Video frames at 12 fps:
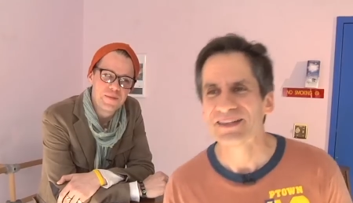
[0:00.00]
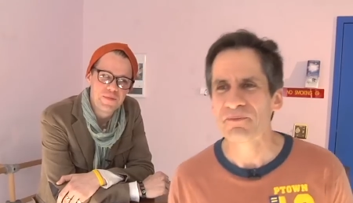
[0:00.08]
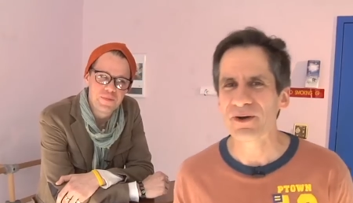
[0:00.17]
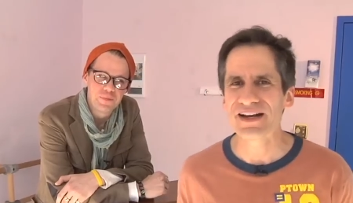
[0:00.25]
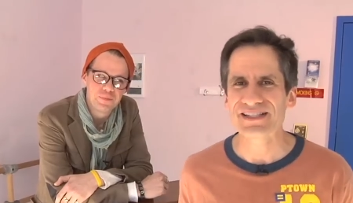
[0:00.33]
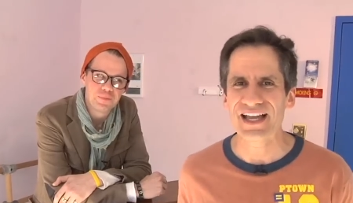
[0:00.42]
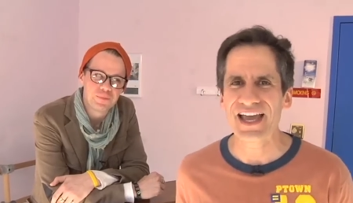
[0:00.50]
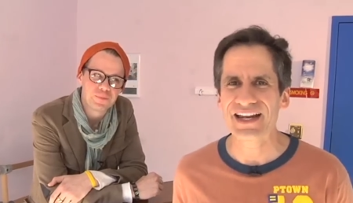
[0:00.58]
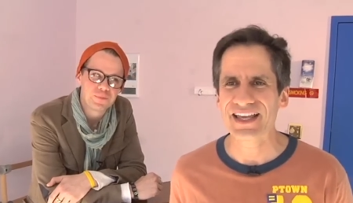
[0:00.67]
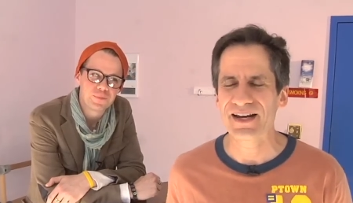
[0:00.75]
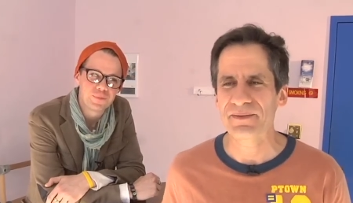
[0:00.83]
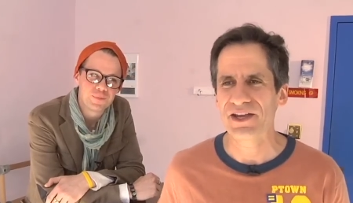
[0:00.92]
Speaker 1: point is I had to
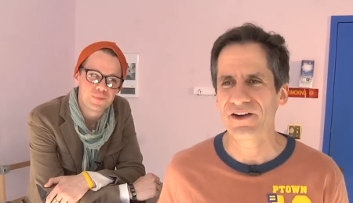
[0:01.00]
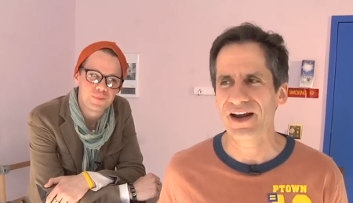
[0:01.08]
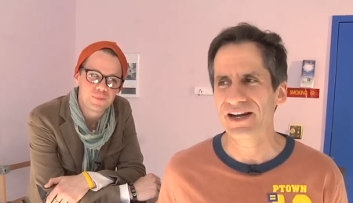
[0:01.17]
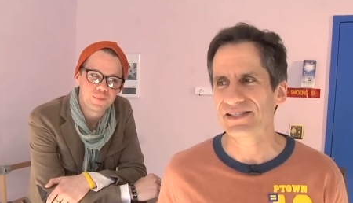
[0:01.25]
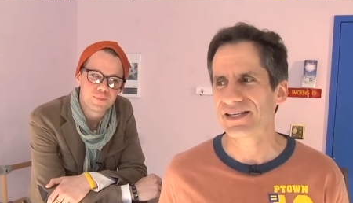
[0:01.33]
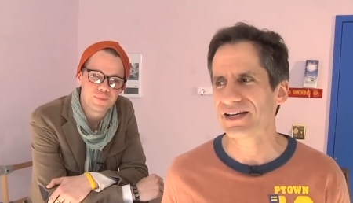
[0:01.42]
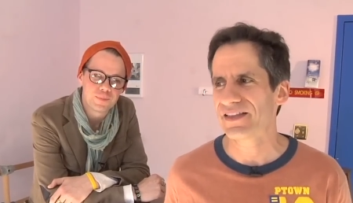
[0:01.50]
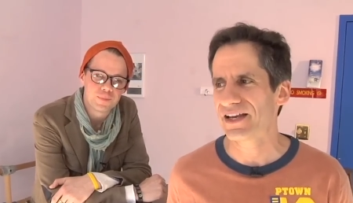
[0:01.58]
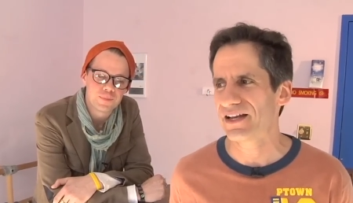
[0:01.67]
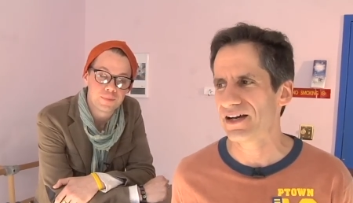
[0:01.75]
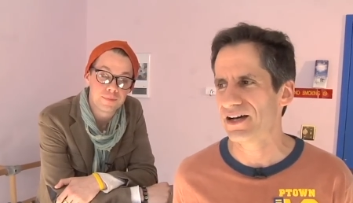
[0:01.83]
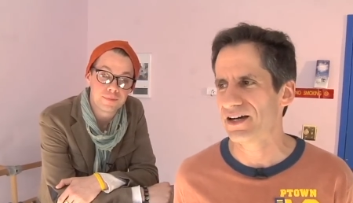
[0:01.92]
get him here, and I decided
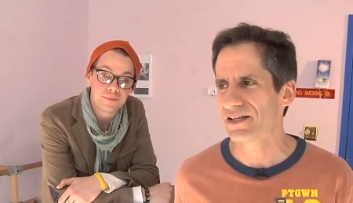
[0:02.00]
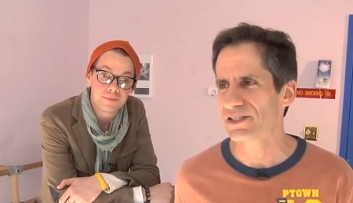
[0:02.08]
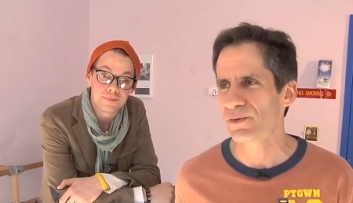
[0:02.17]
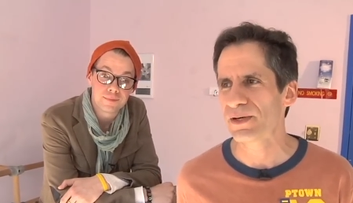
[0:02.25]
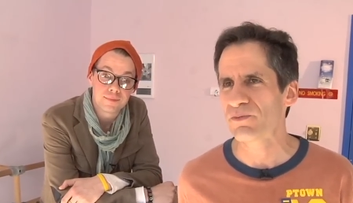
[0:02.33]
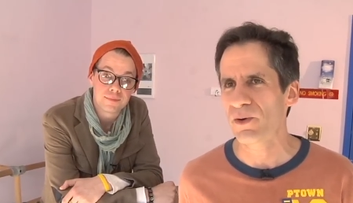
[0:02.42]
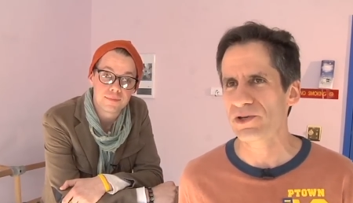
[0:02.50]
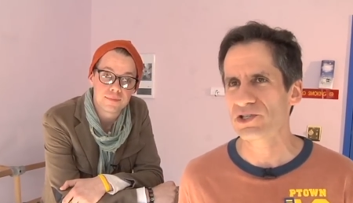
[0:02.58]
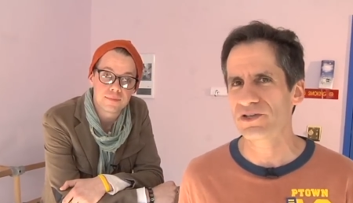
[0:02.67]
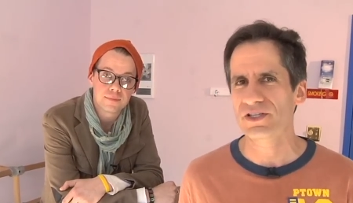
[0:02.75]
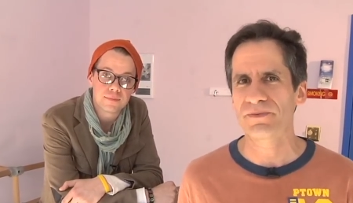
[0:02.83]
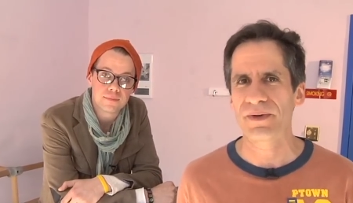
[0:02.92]
that so many Broadway
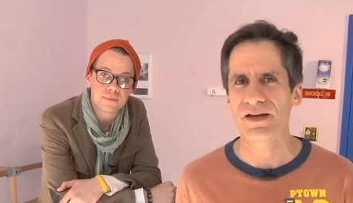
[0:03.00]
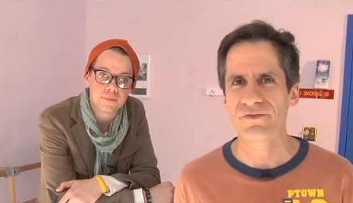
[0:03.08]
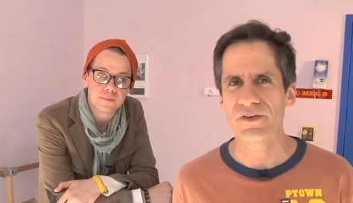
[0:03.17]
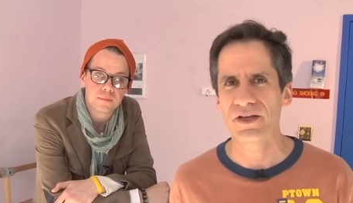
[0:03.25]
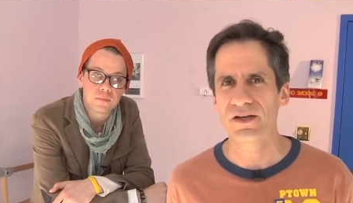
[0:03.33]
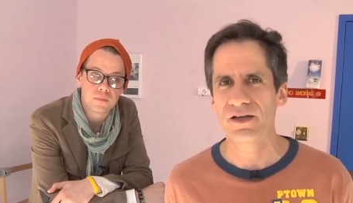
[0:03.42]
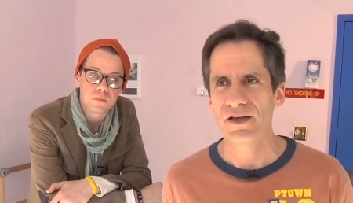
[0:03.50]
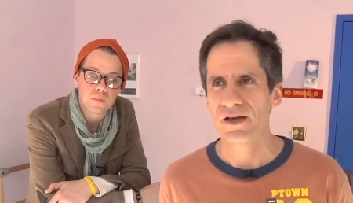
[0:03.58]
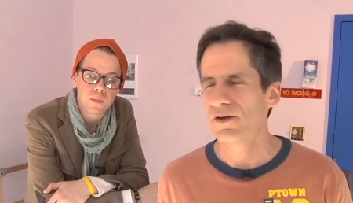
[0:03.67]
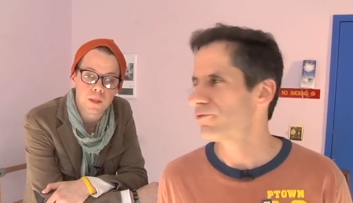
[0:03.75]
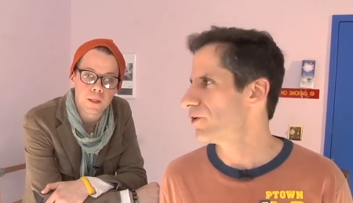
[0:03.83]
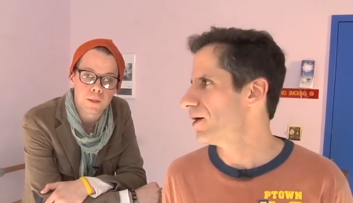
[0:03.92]
shows could benefit
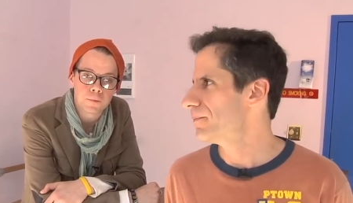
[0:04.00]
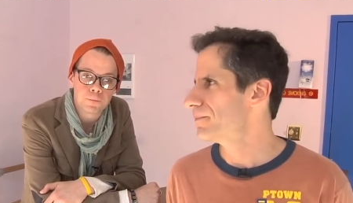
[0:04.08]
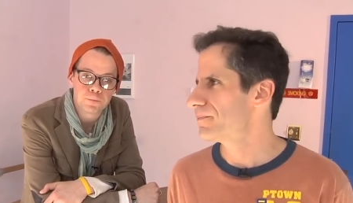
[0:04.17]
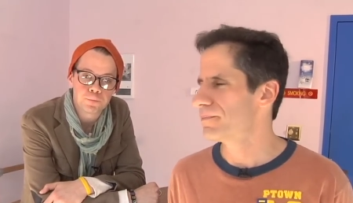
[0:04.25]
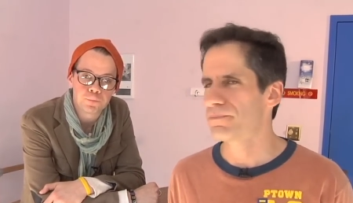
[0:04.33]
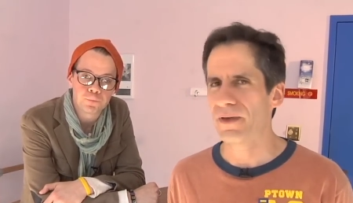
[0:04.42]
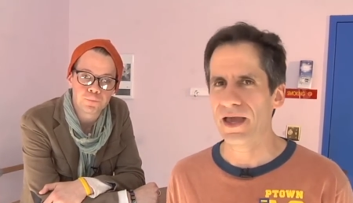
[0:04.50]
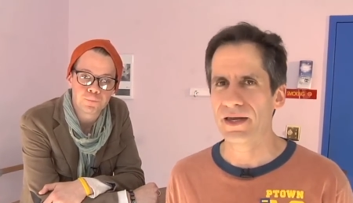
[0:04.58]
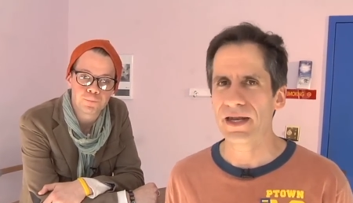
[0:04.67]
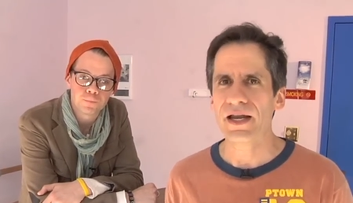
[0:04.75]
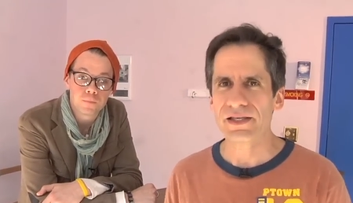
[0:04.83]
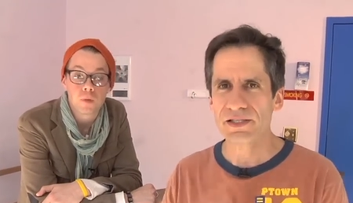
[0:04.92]
from
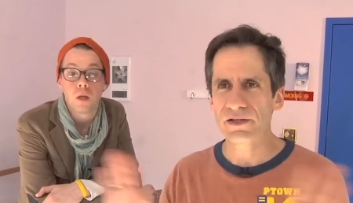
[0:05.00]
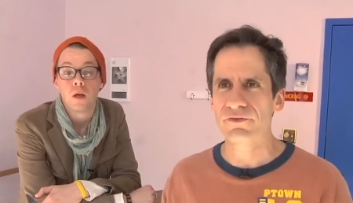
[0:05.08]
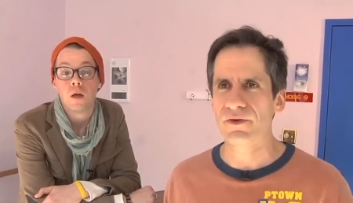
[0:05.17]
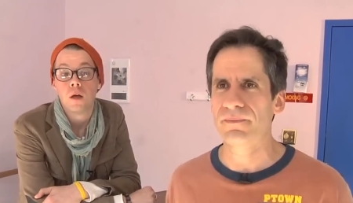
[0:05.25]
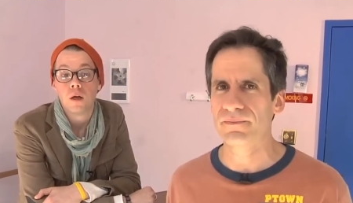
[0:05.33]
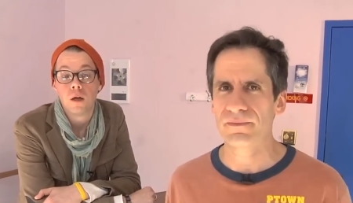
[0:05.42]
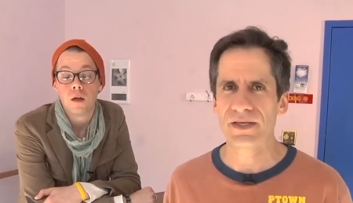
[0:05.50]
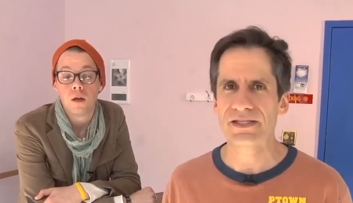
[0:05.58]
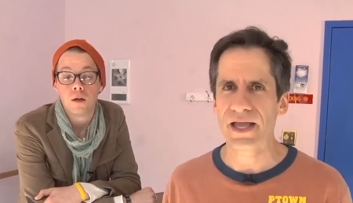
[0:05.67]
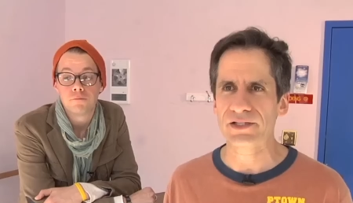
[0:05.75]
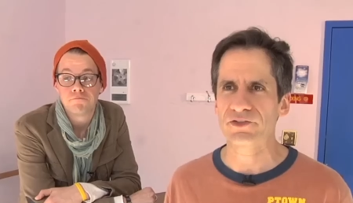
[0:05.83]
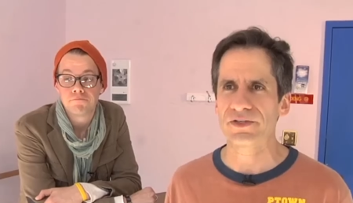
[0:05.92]
Ben, not necessarily from his
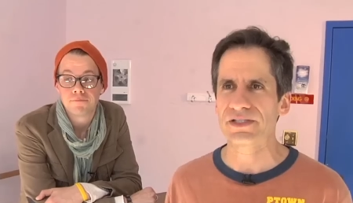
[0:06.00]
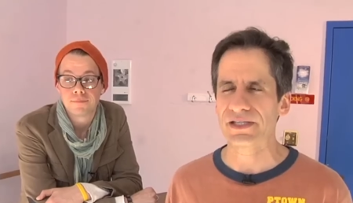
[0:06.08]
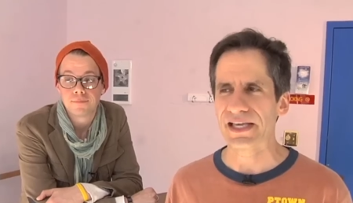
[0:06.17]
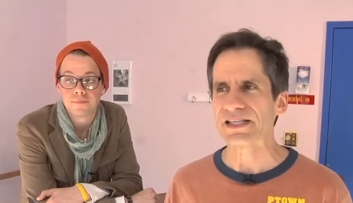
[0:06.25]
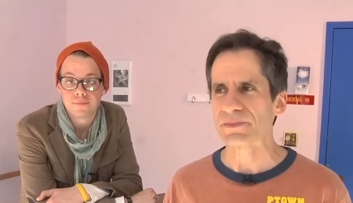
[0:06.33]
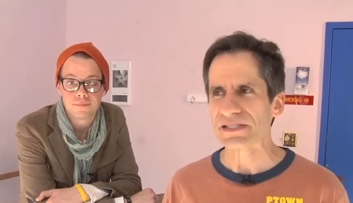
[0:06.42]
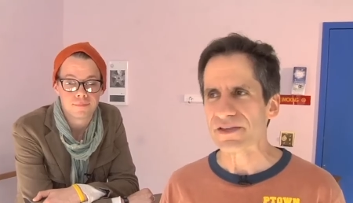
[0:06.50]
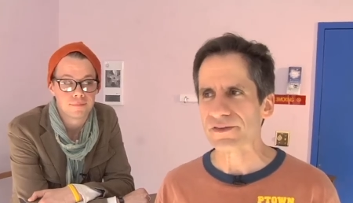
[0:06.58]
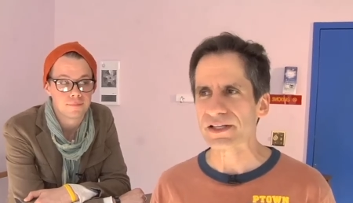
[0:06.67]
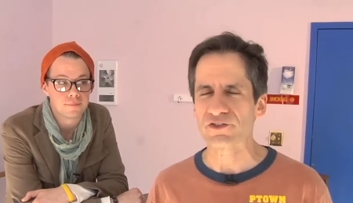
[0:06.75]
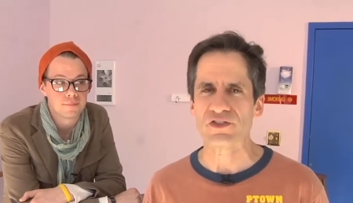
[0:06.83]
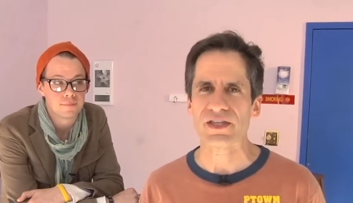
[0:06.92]
acting or singing,
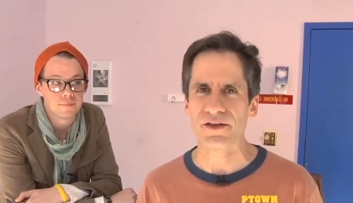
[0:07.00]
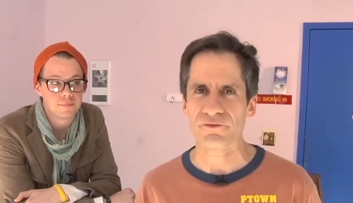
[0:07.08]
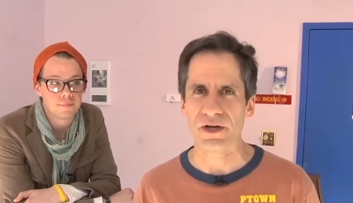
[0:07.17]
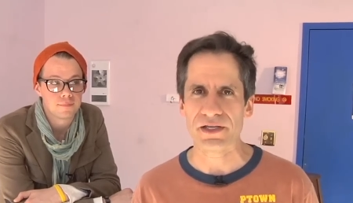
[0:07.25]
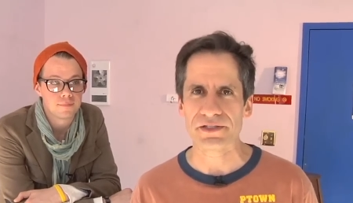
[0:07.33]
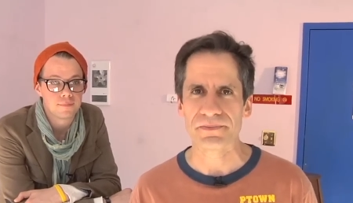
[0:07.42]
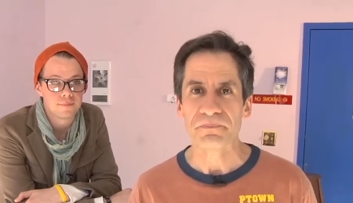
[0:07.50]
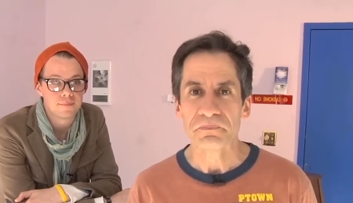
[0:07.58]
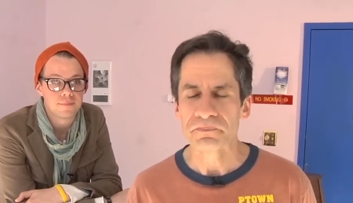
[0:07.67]
specifically just that phrase.